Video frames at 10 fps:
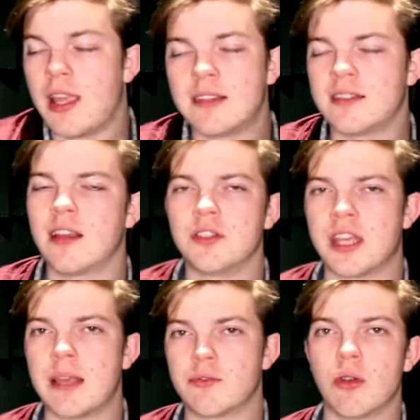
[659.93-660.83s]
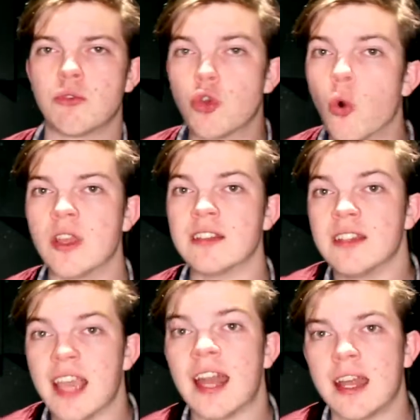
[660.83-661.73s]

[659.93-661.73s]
It's a Zelda game, so I'm going to get